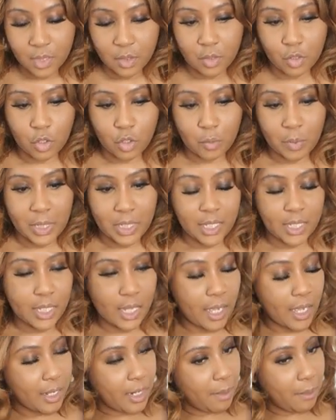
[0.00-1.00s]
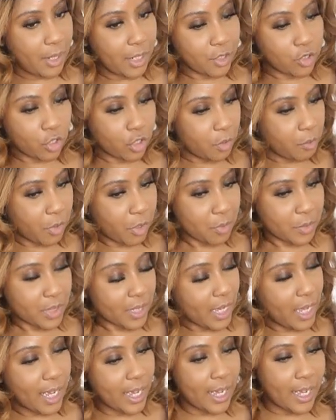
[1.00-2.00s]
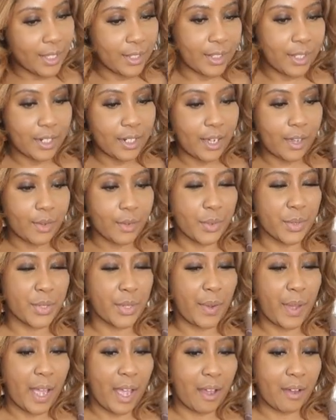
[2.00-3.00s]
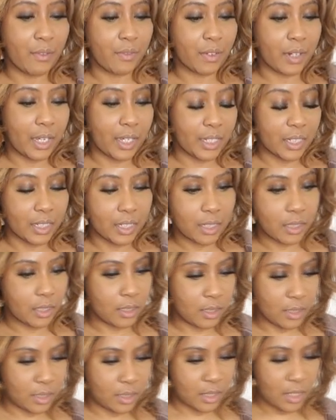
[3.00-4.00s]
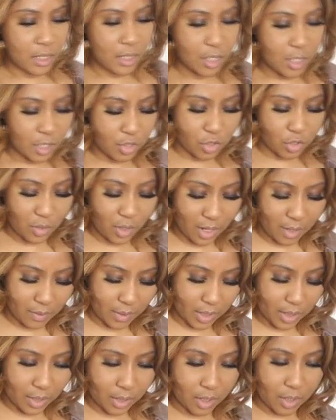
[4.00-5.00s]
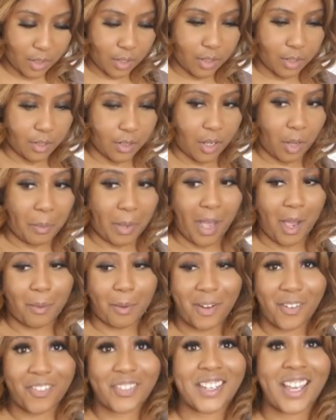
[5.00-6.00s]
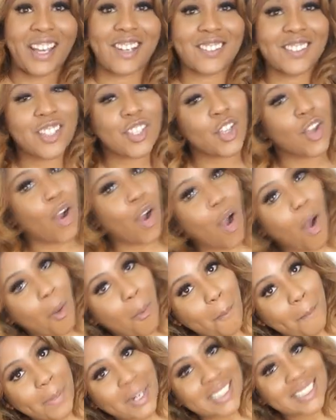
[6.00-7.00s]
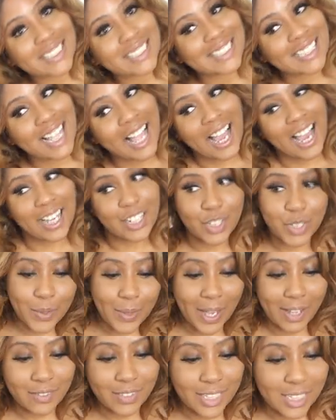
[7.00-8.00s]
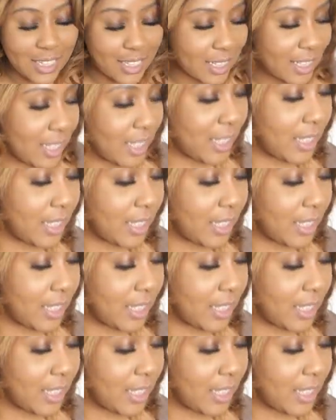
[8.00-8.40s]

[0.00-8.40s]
two-piece set, like, my jogging bottom set, and then I also have, like, I'm sure I have, like, a Powerpuff Girl top. I do have it.